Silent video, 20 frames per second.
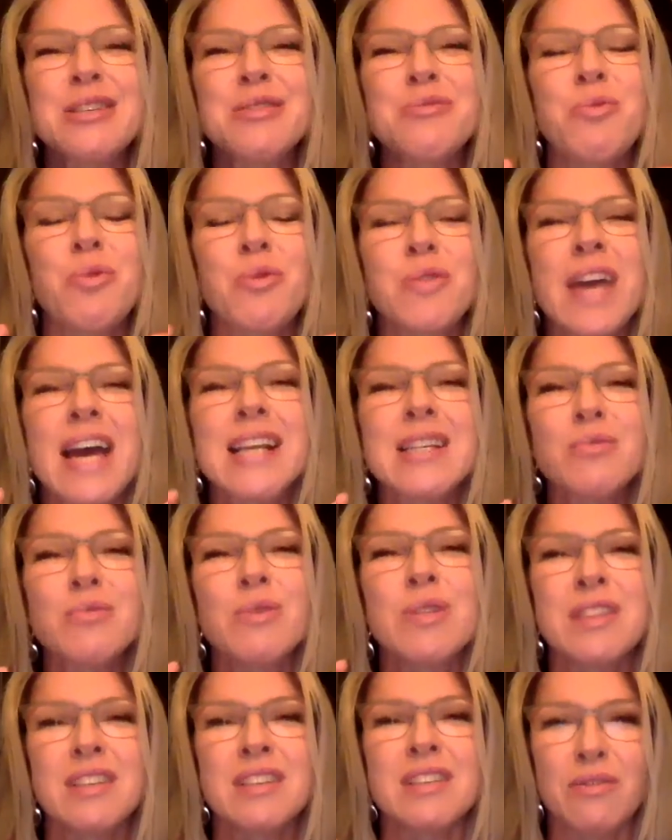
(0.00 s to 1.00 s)

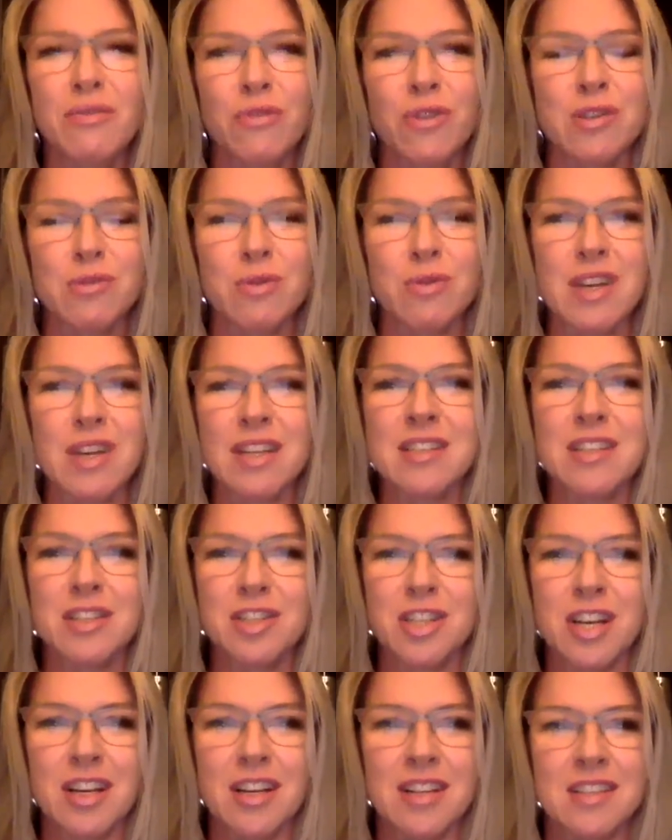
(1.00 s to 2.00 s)
what the difference with
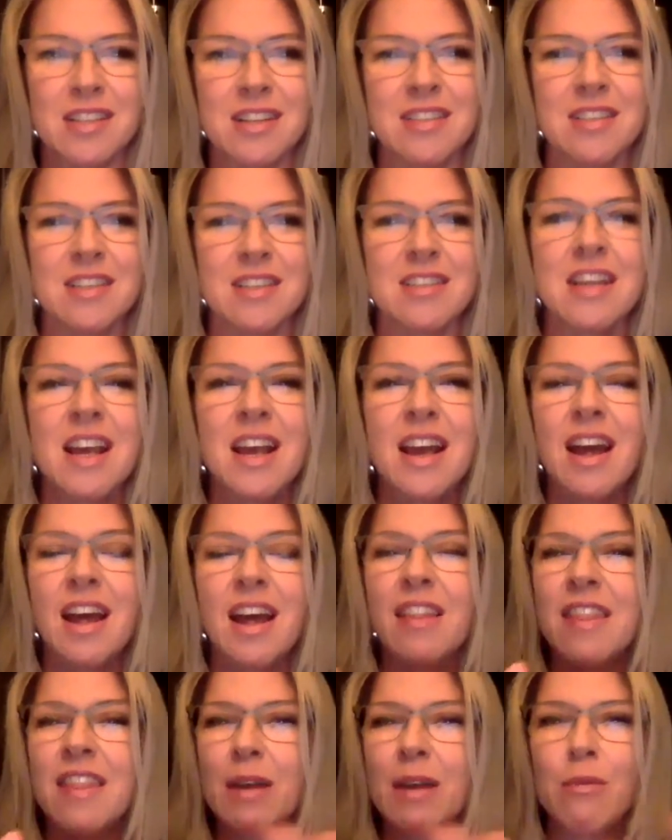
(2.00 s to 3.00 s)
Isogenics is
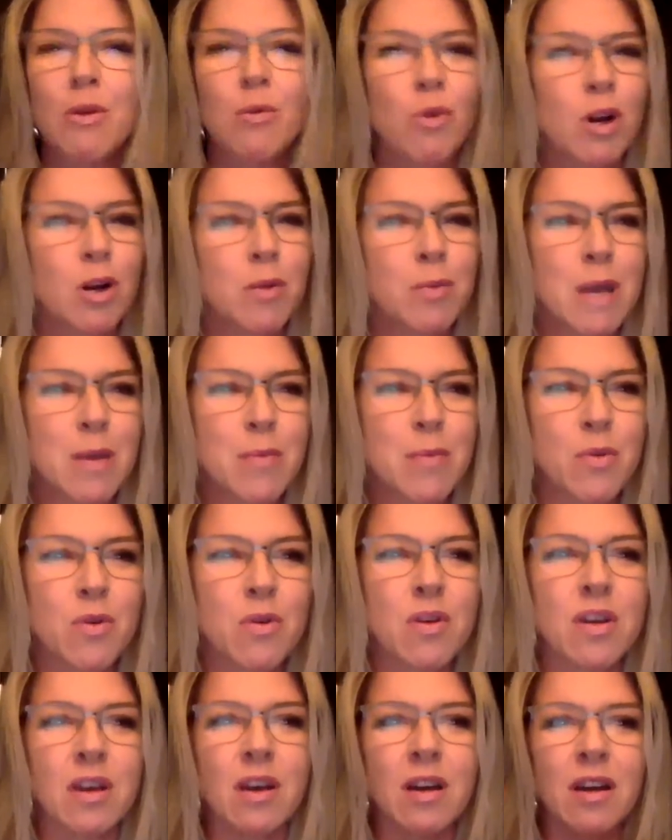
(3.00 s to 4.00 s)
they reward
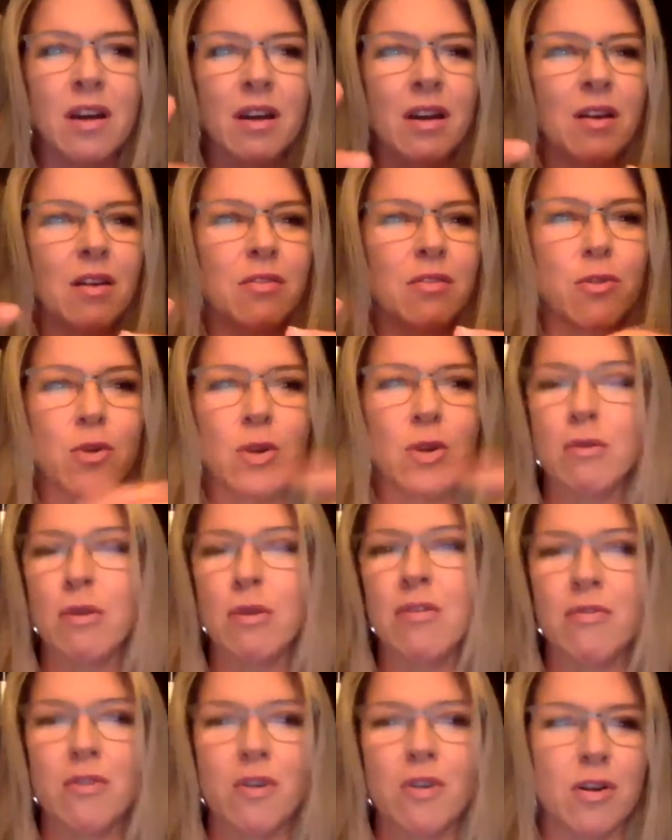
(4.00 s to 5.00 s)
people for their
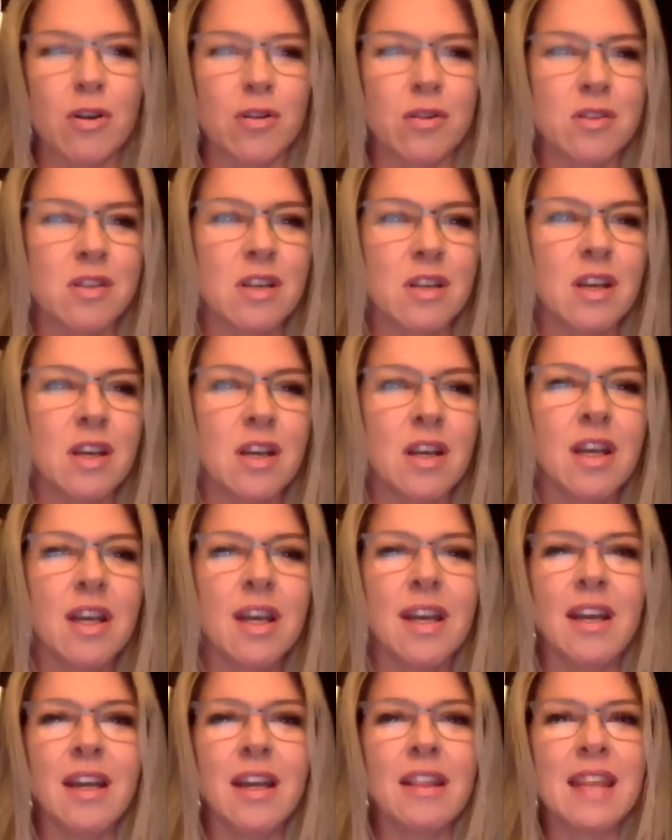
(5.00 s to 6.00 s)
referrals.
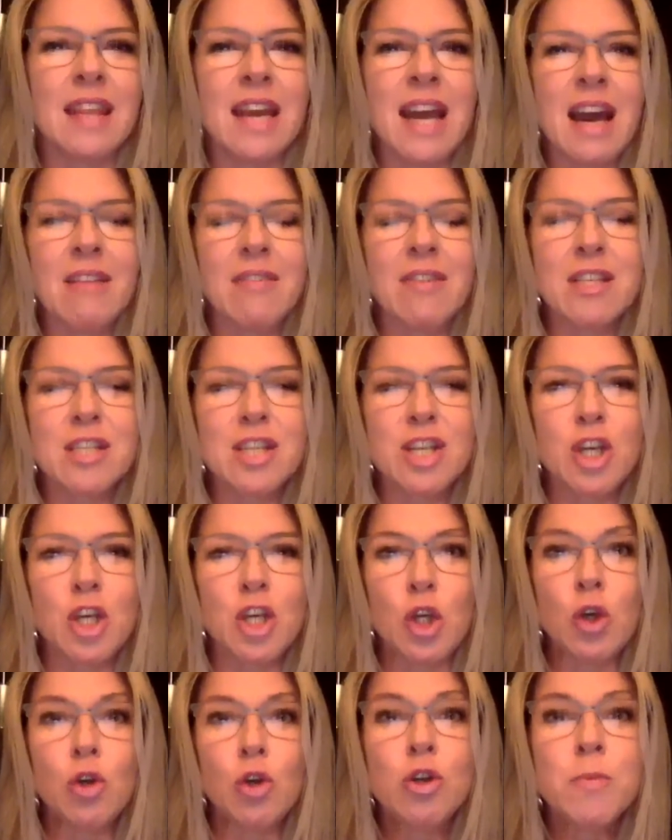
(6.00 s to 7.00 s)
They have this
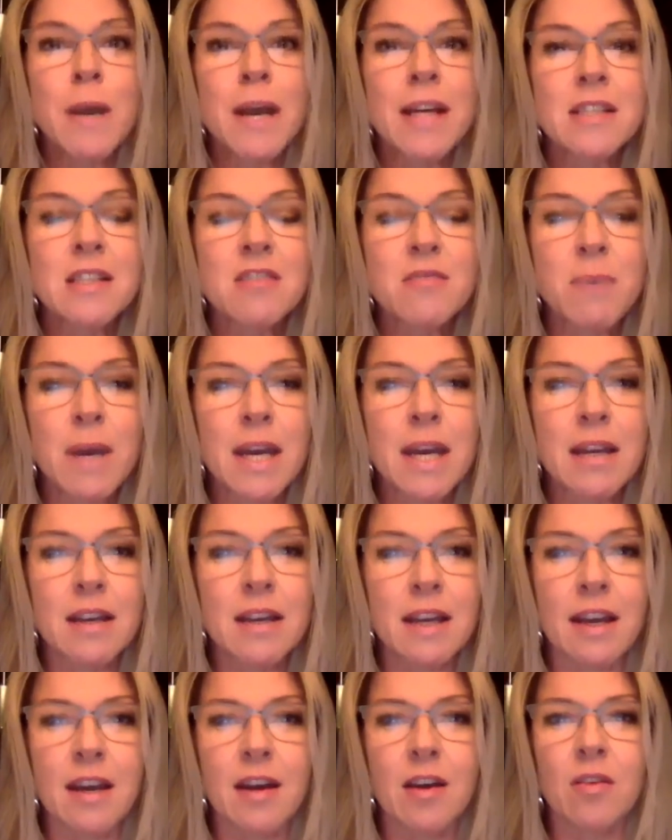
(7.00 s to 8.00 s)
huge, massive bank
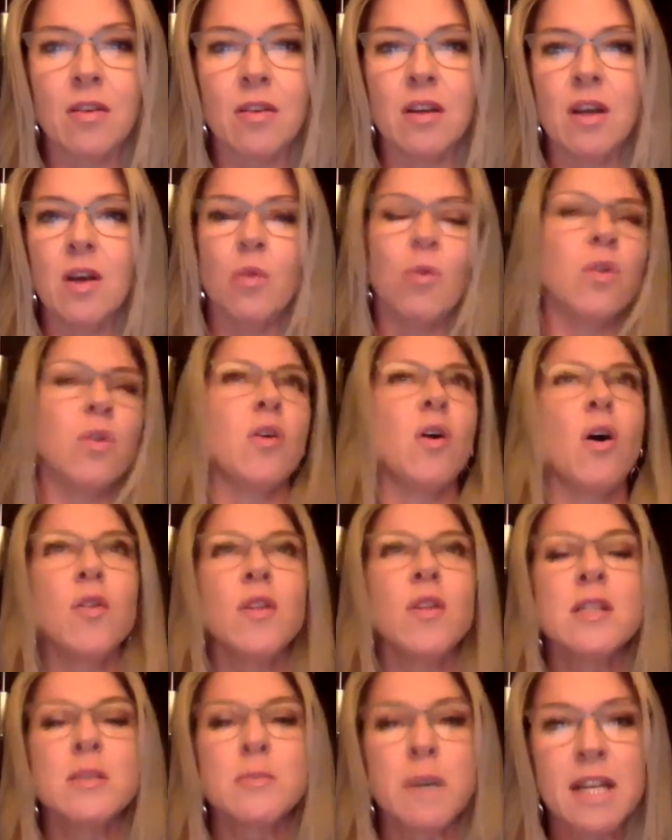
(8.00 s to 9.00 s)
account with all
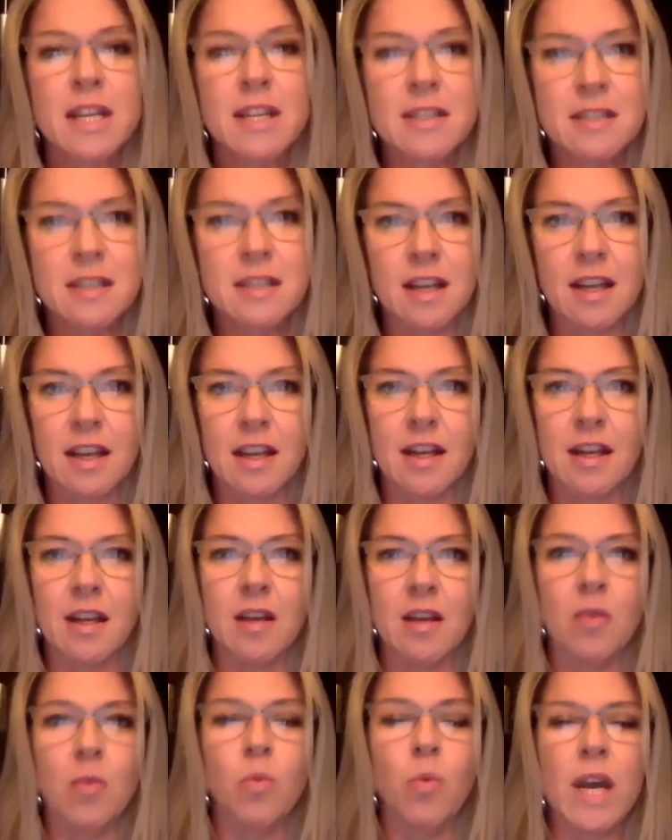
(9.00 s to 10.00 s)
this money sitting in
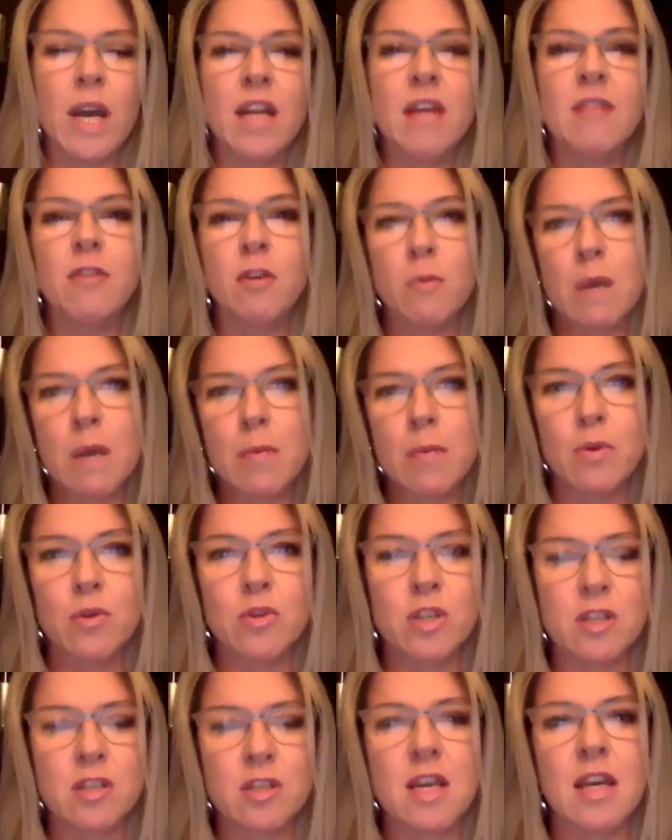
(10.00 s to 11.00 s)
it, waiting for people
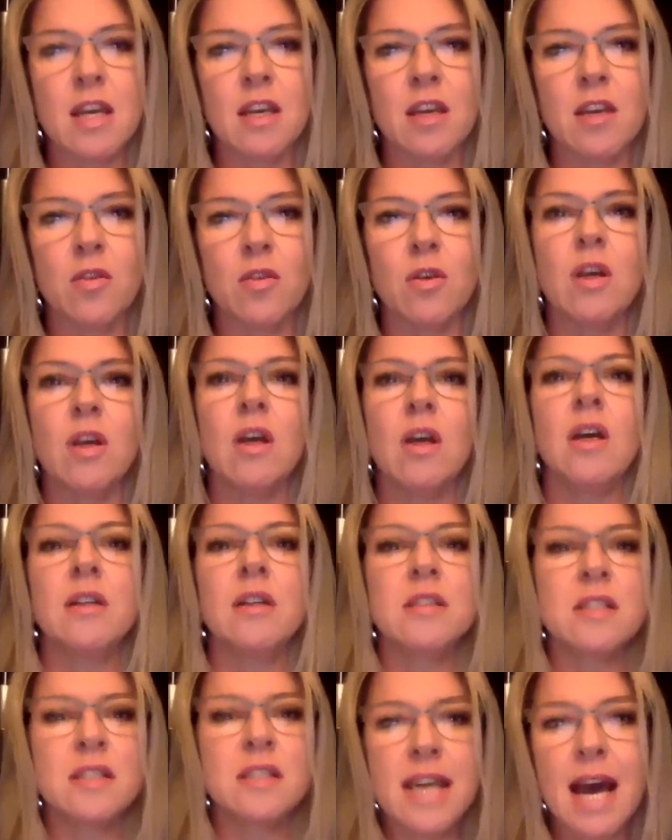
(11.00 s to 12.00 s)
just like you
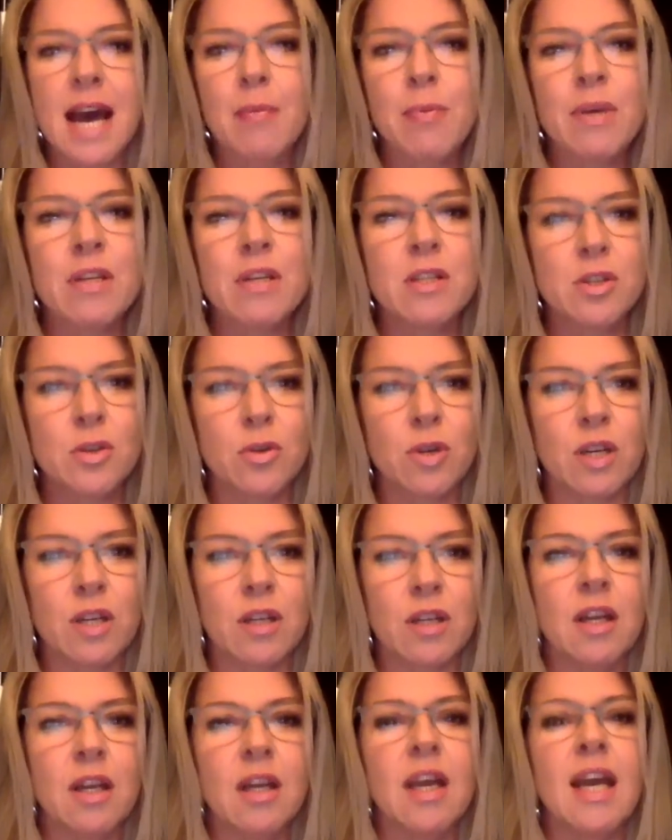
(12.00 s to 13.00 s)
to tap into it
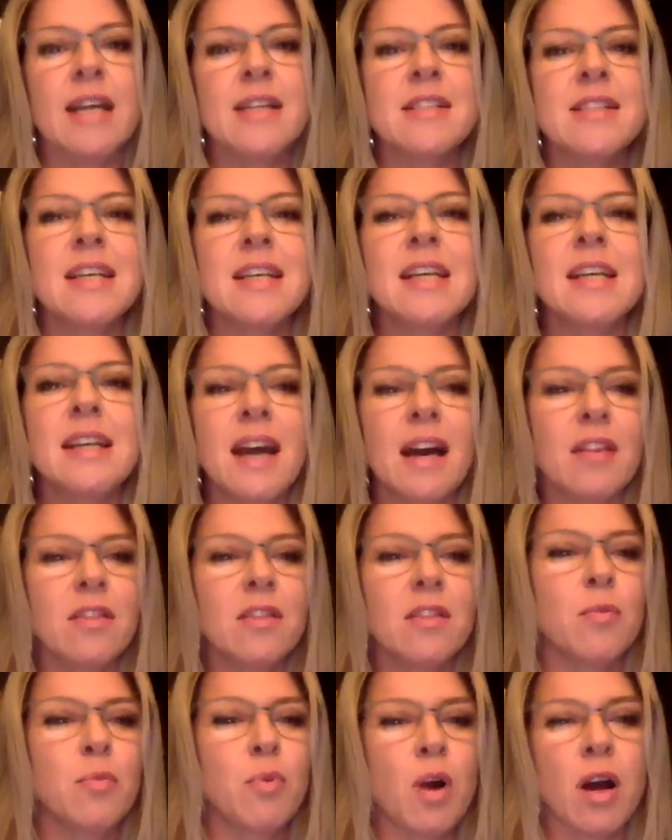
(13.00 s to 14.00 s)
and to get
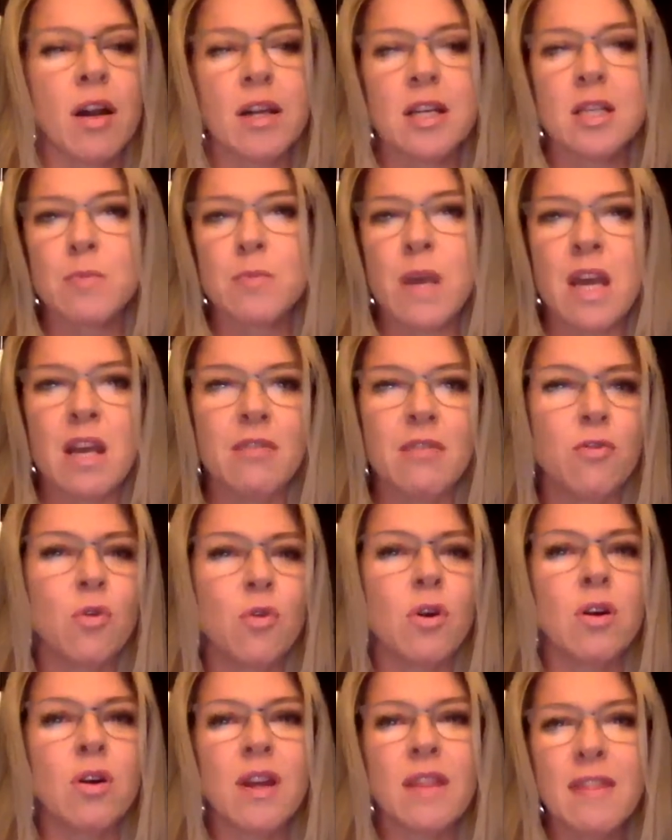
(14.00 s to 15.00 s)
their products paid
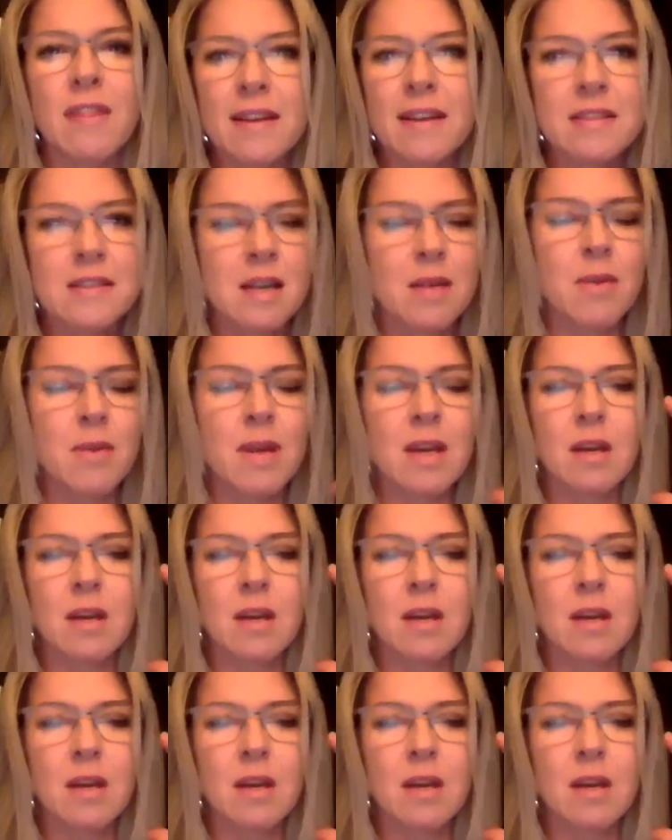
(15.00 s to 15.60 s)
for, and then some.